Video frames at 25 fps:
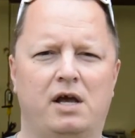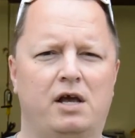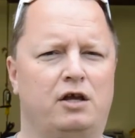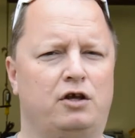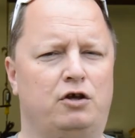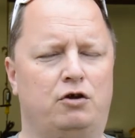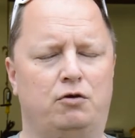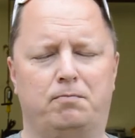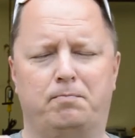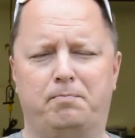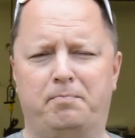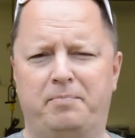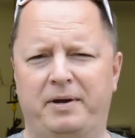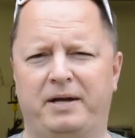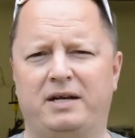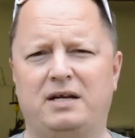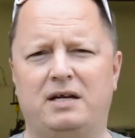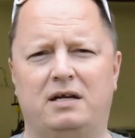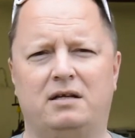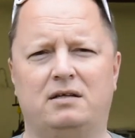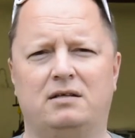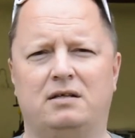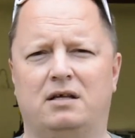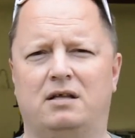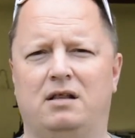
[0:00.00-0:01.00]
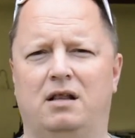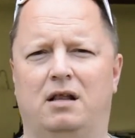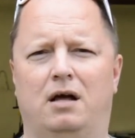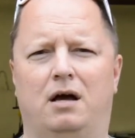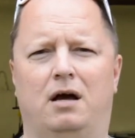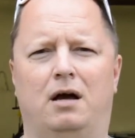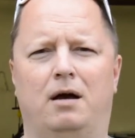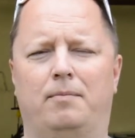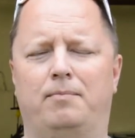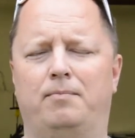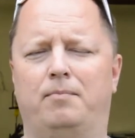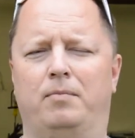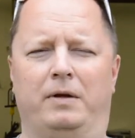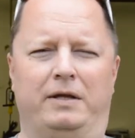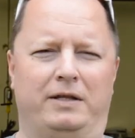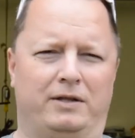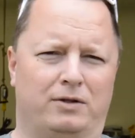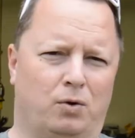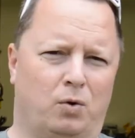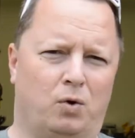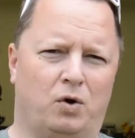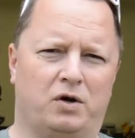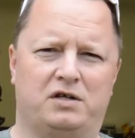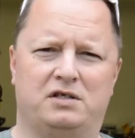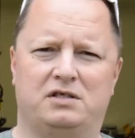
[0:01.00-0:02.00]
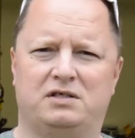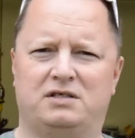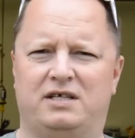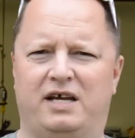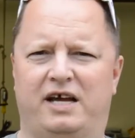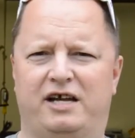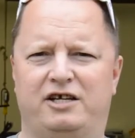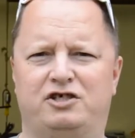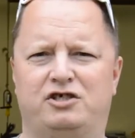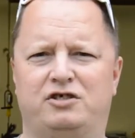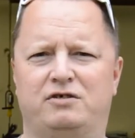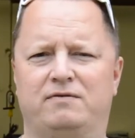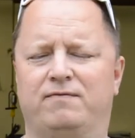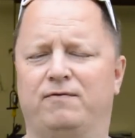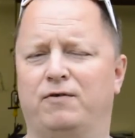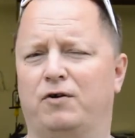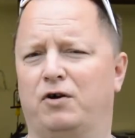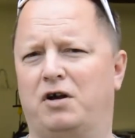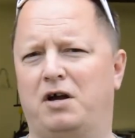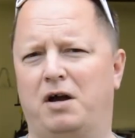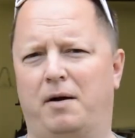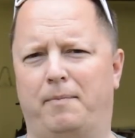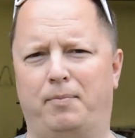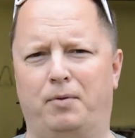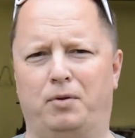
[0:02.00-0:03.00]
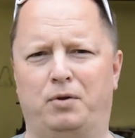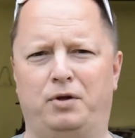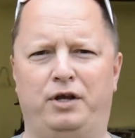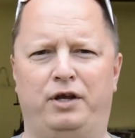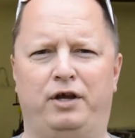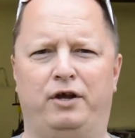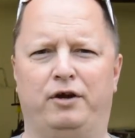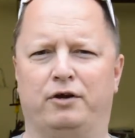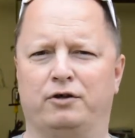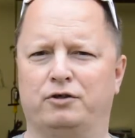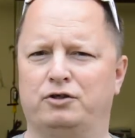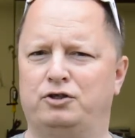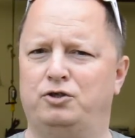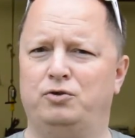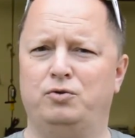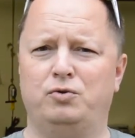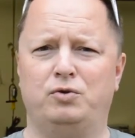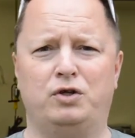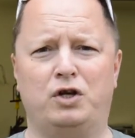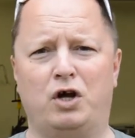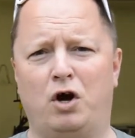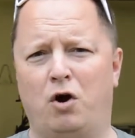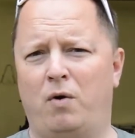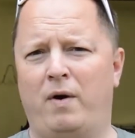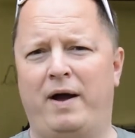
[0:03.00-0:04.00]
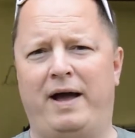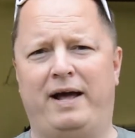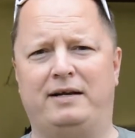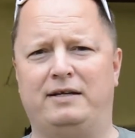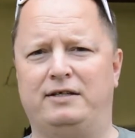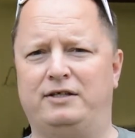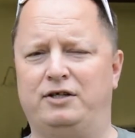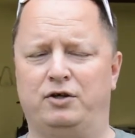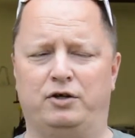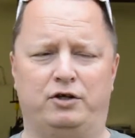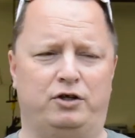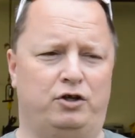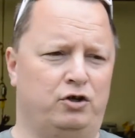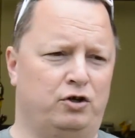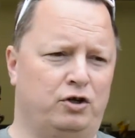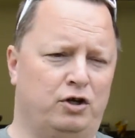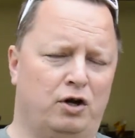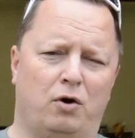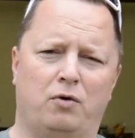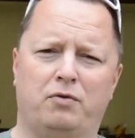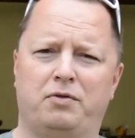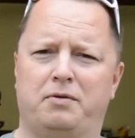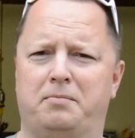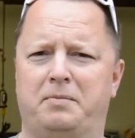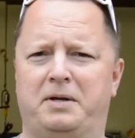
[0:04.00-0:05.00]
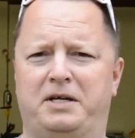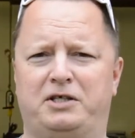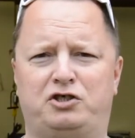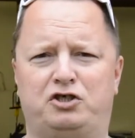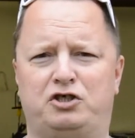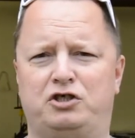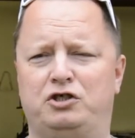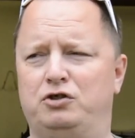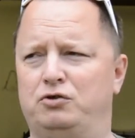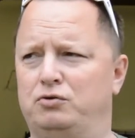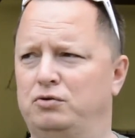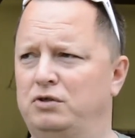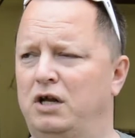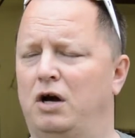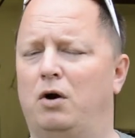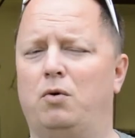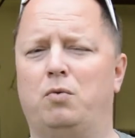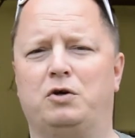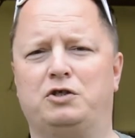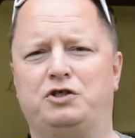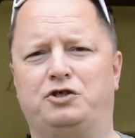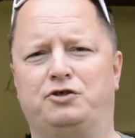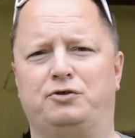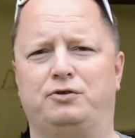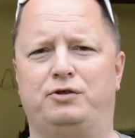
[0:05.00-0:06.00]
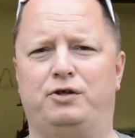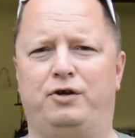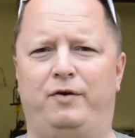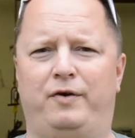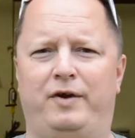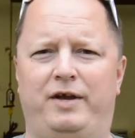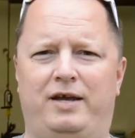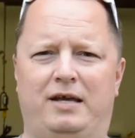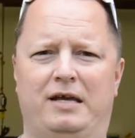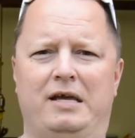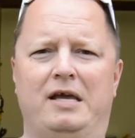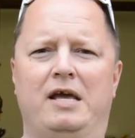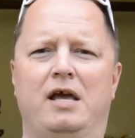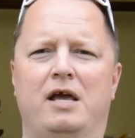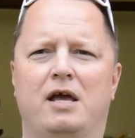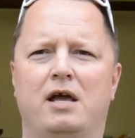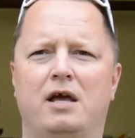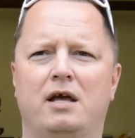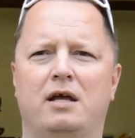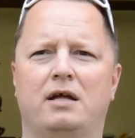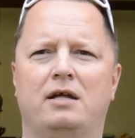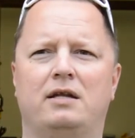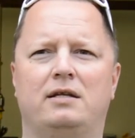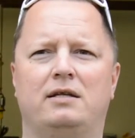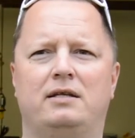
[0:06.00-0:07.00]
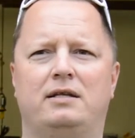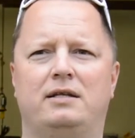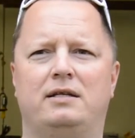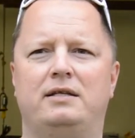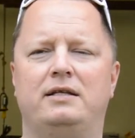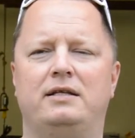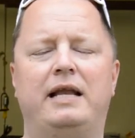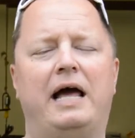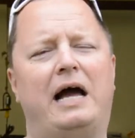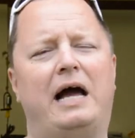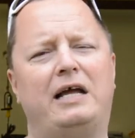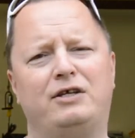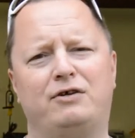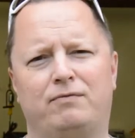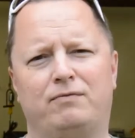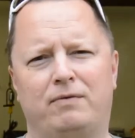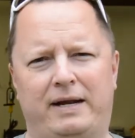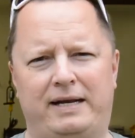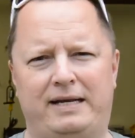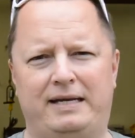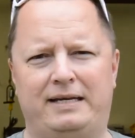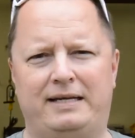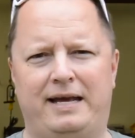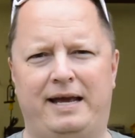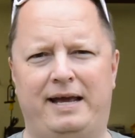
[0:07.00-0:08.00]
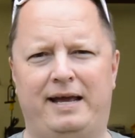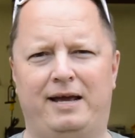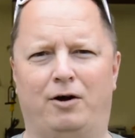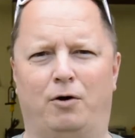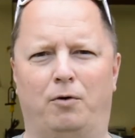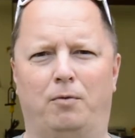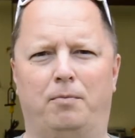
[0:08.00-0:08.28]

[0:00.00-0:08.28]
You've been in the club, in the organization for a couple of years. You know how to do it. You know the mission. You know what you're doing. Now you're ready to help.